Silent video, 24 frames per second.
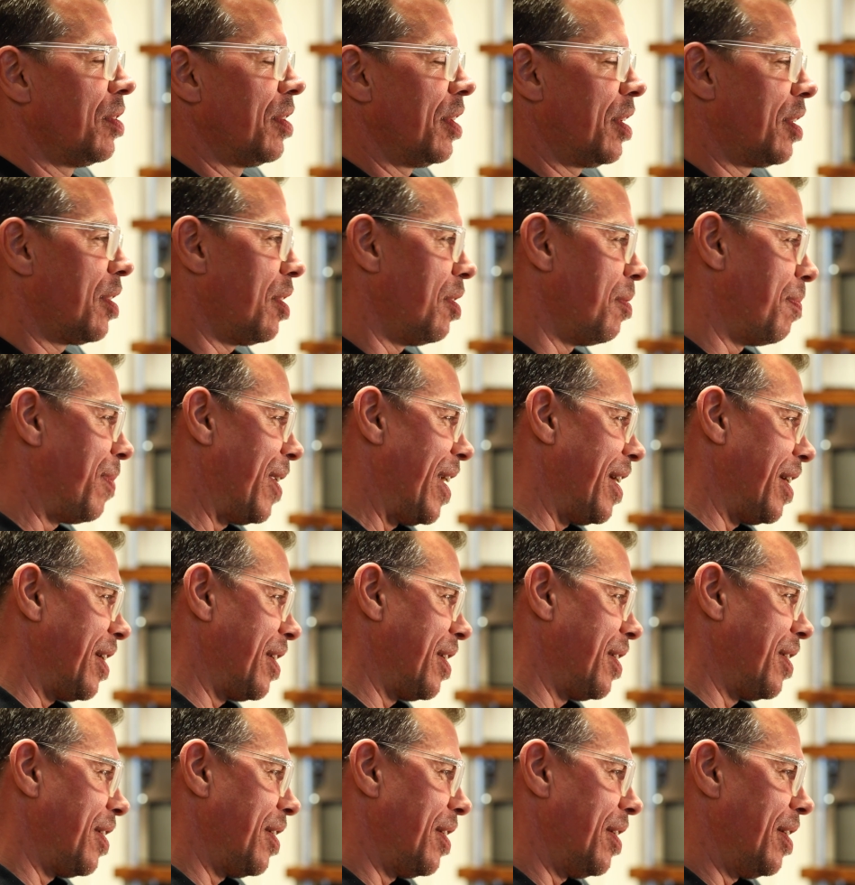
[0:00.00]
So to go
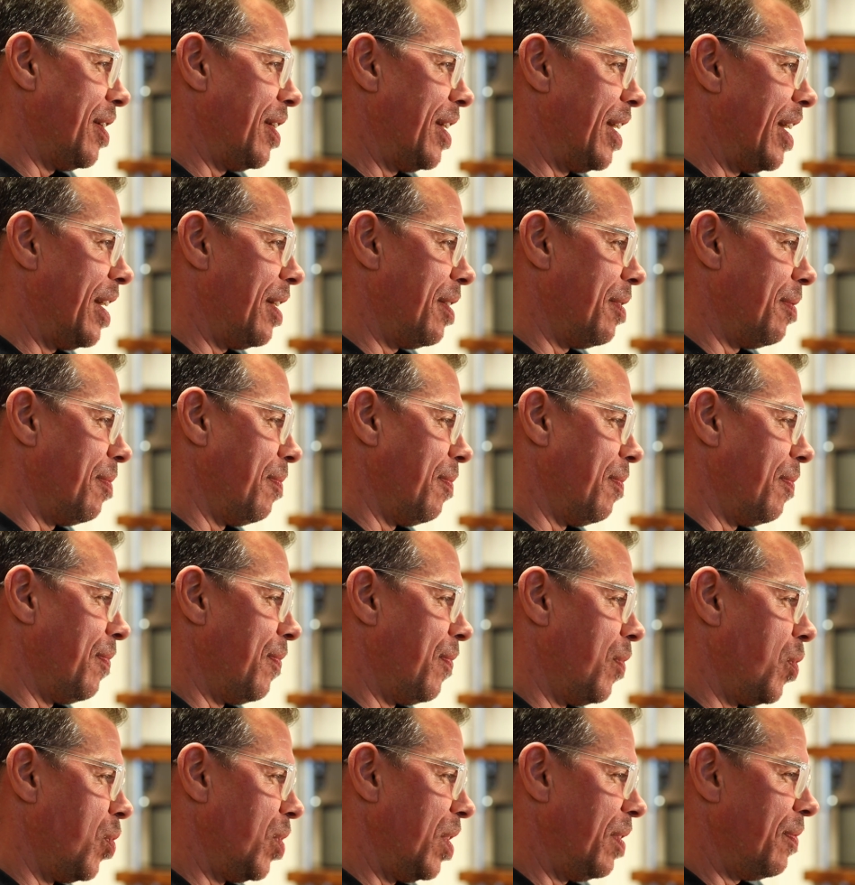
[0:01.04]
back at
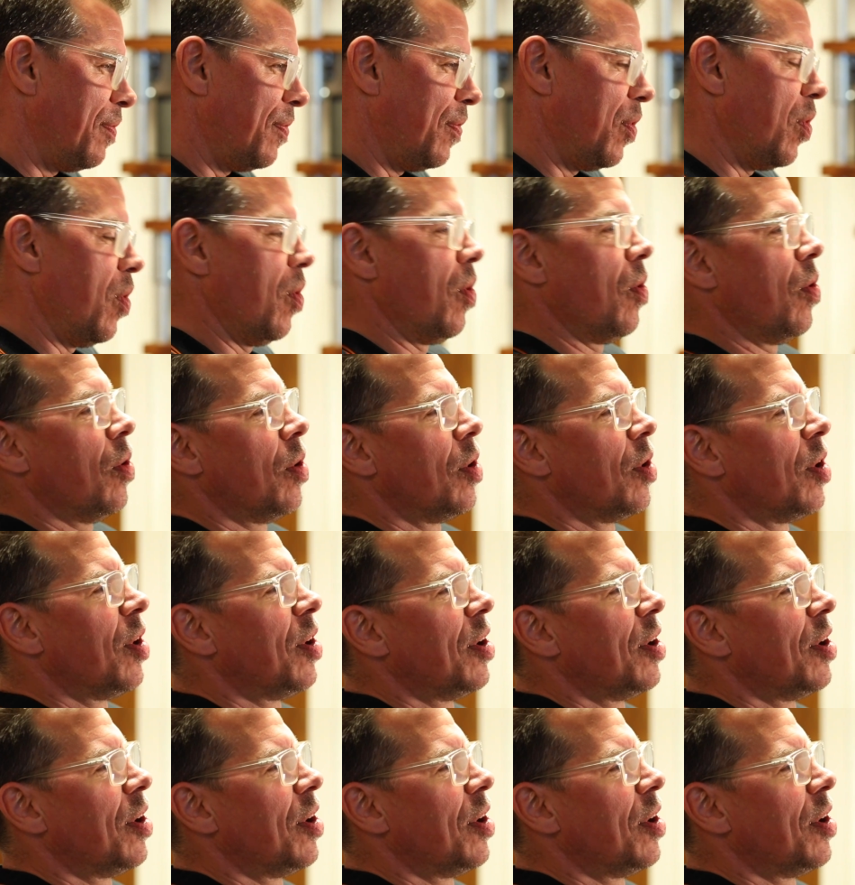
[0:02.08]
44